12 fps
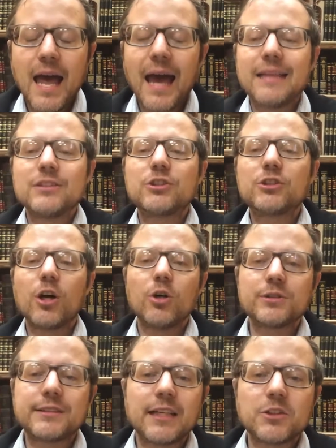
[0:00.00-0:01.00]
And
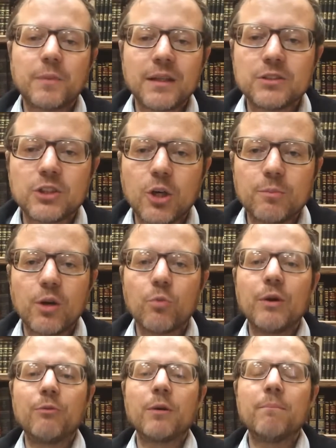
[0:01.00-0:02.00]
so, says Ben Zoma,
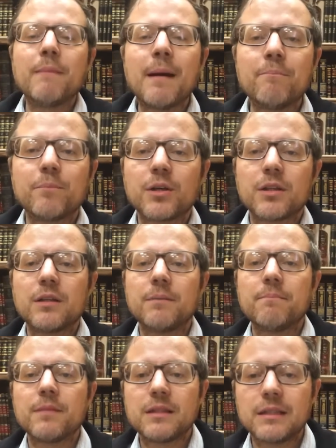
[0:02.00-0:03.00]
we remember
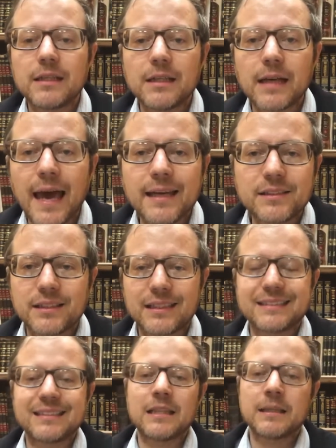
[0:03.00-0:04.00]
the
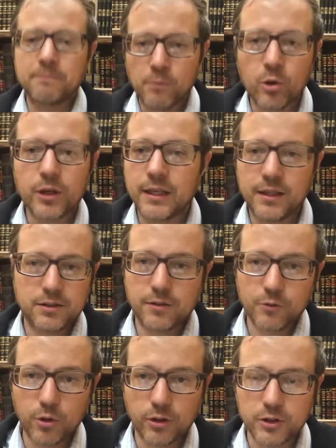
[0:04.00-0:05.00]
Exodus in the mornings,
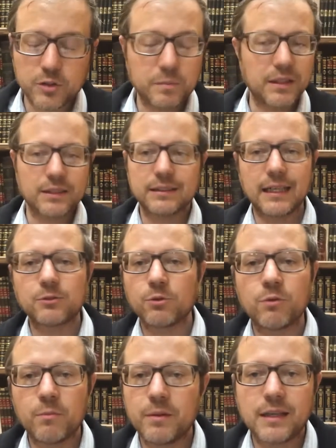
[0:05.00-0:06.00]
of course, because that's
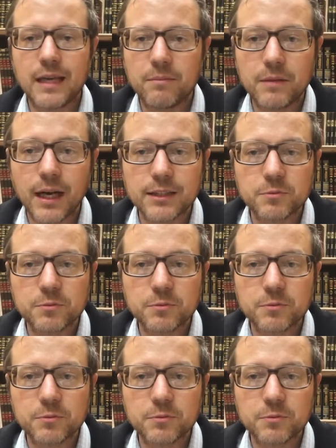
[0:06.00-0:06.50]
when we became God's